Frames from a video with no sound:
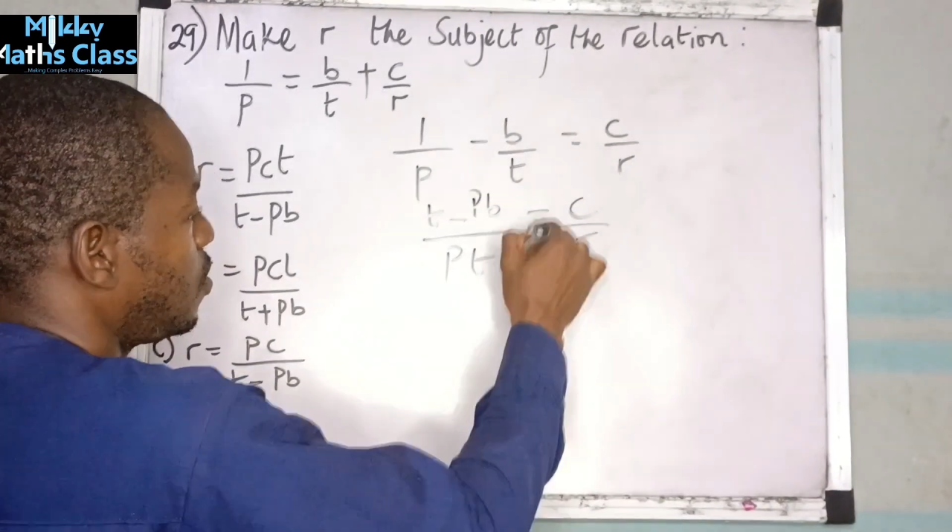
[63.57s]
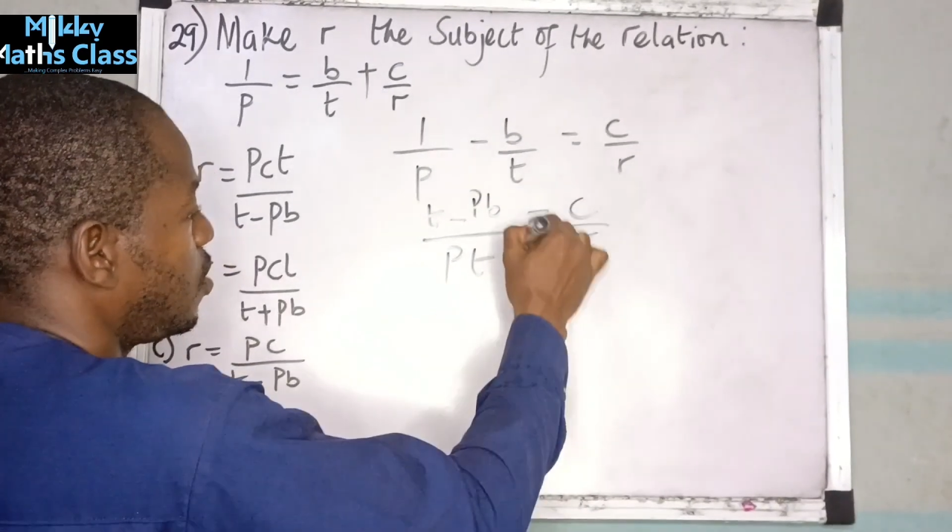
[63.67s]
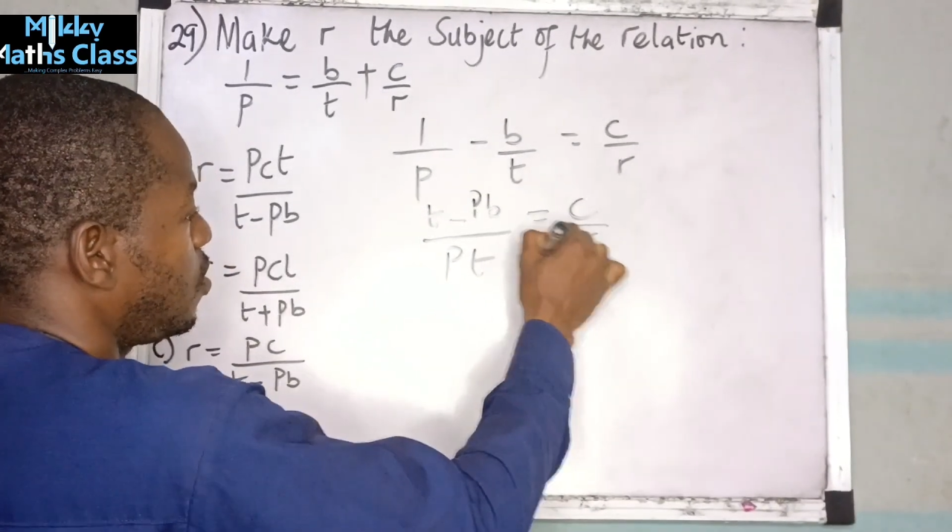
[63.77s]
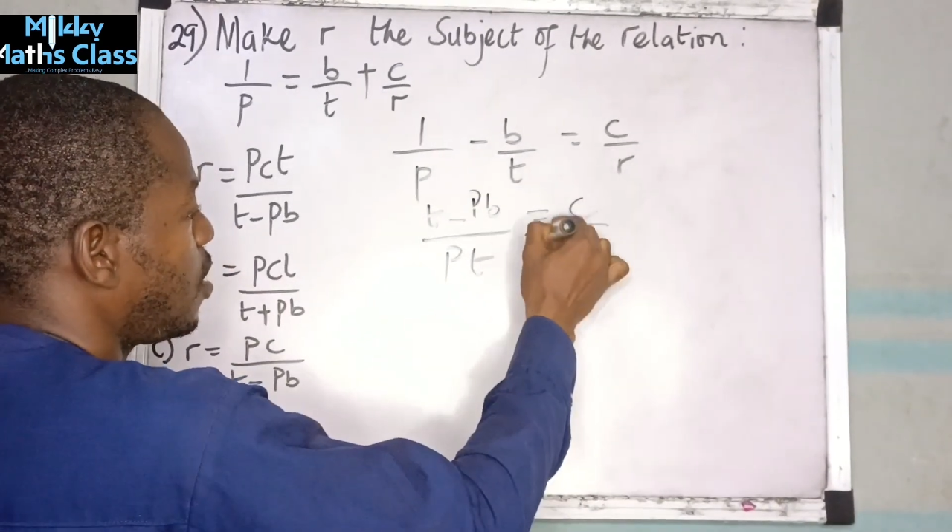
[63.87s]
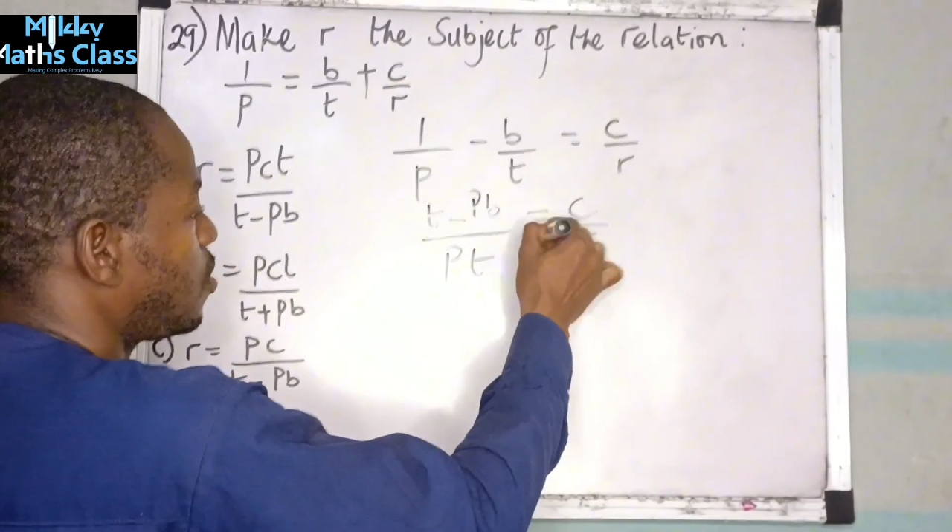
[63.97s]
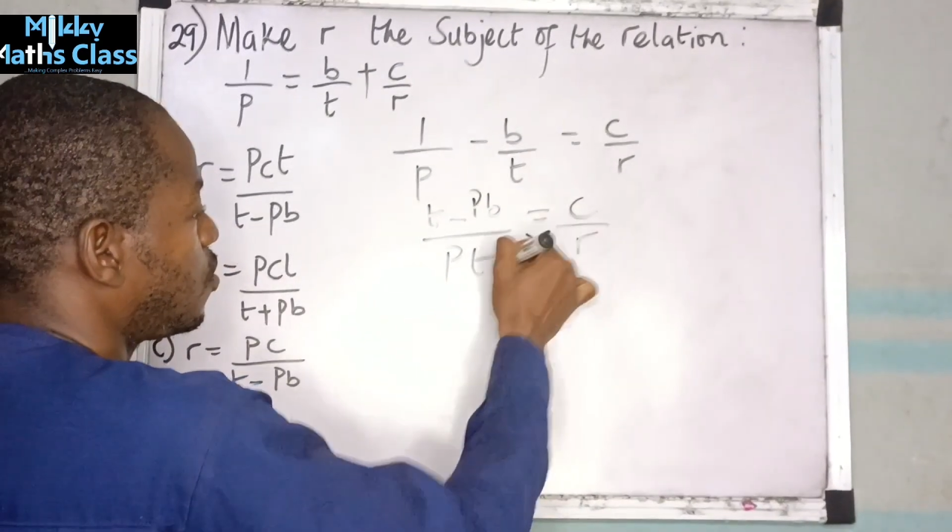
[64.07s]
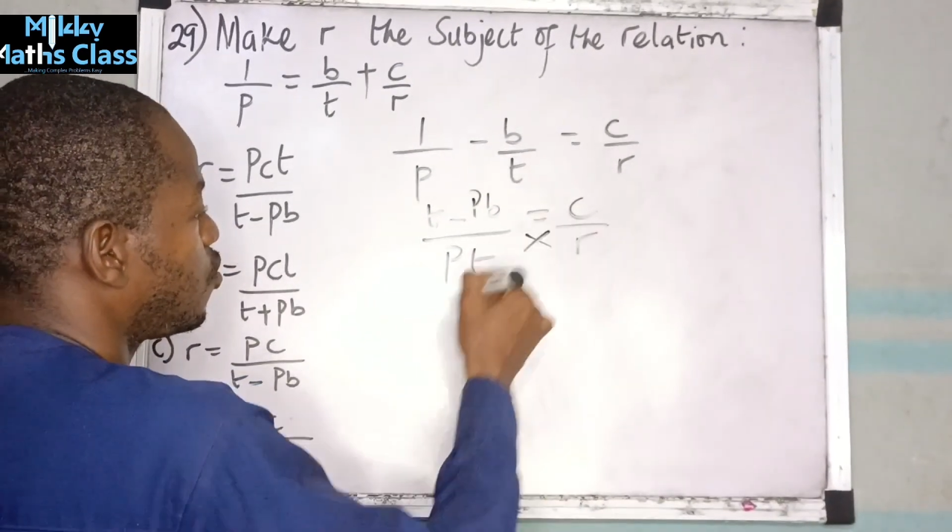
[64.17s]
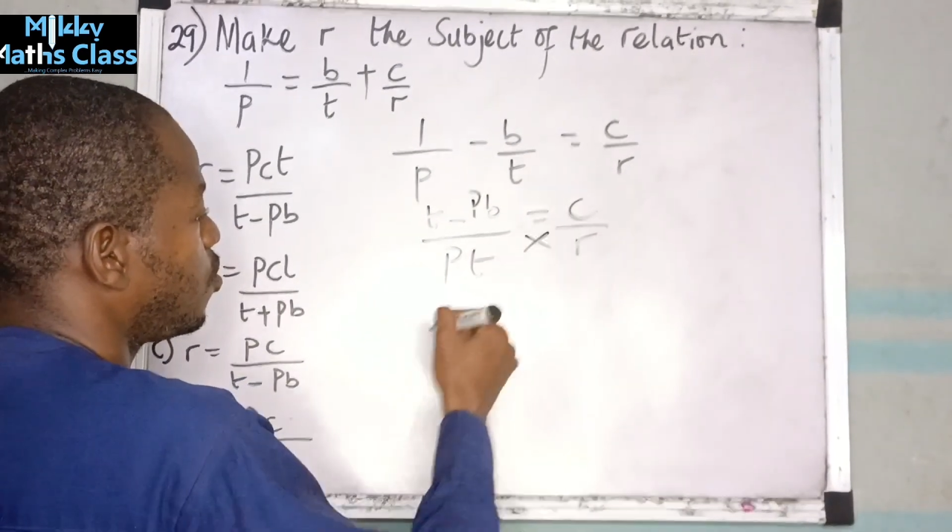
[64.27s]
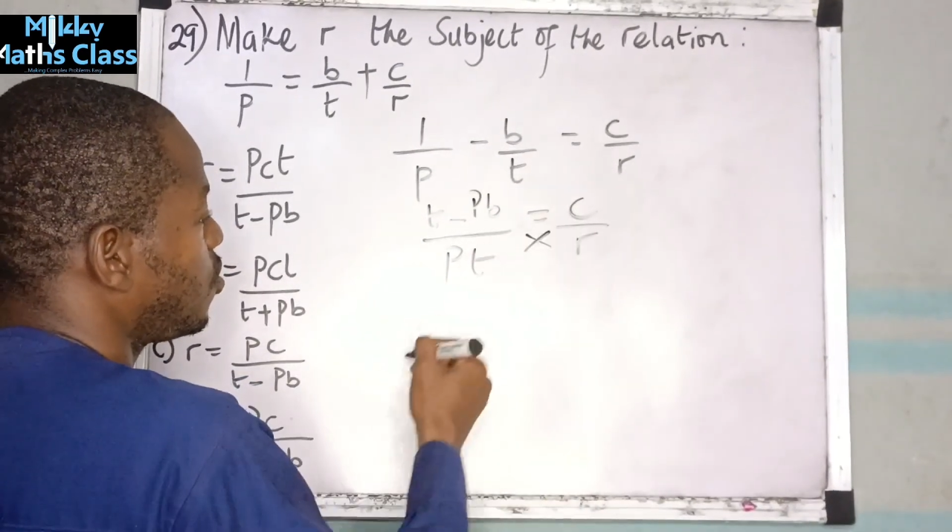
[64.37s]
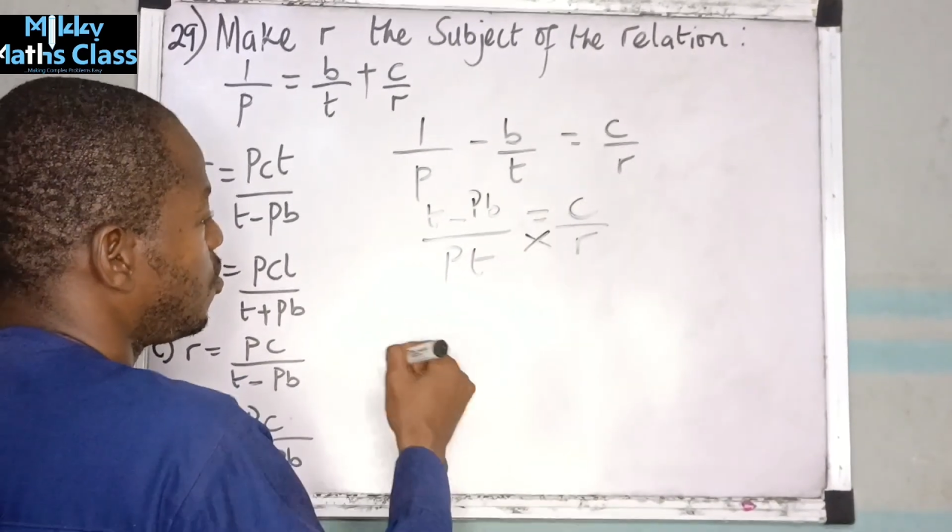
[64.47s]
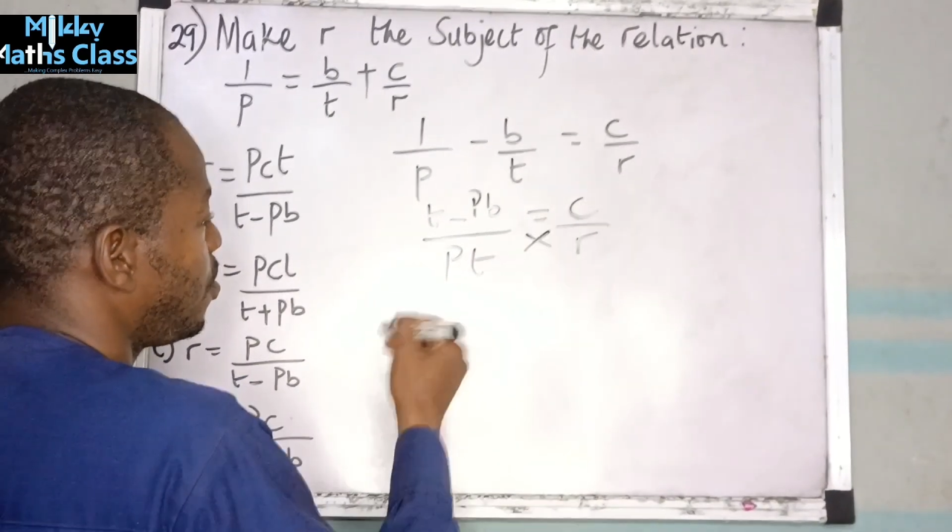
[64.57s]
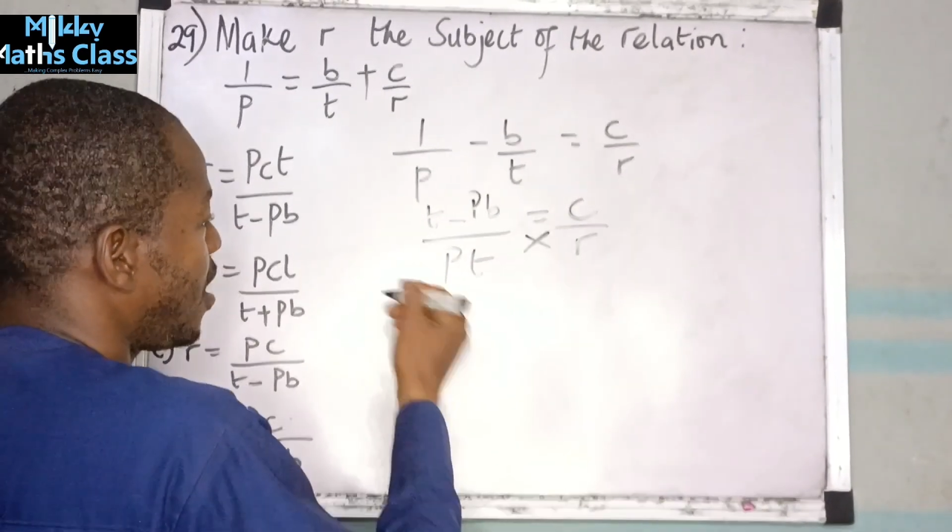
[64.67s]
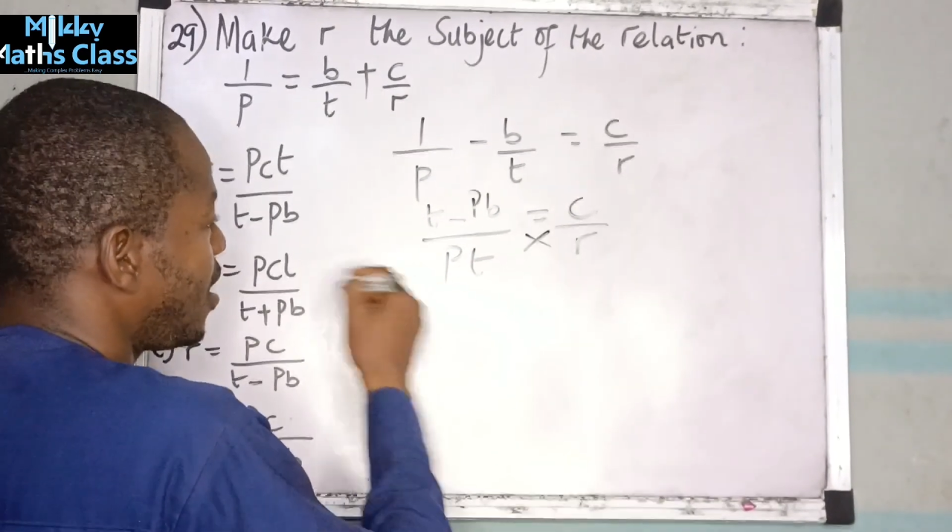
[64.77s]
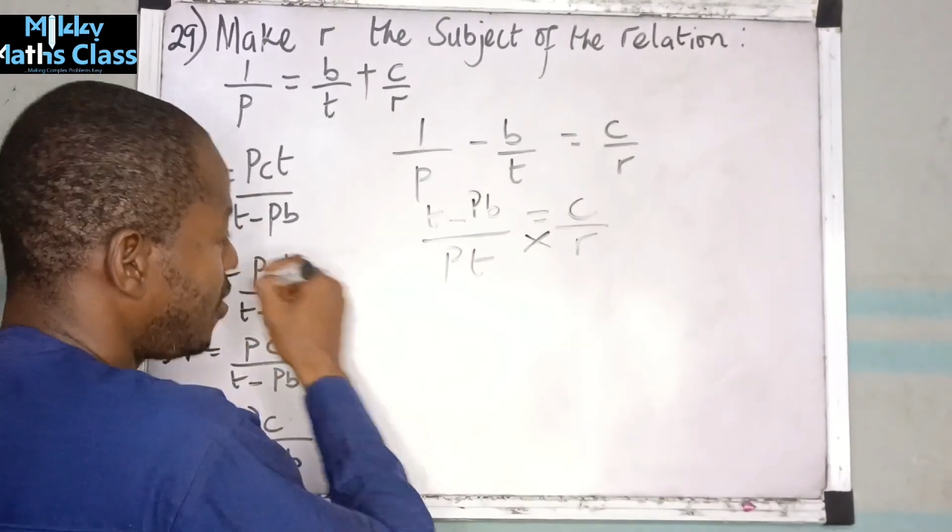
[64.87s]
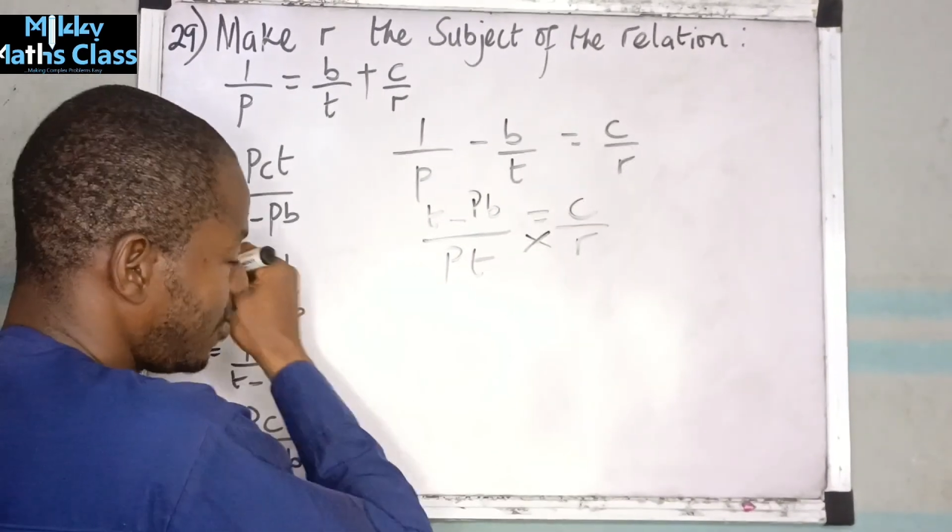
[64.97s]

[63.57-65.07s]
equals to C over R,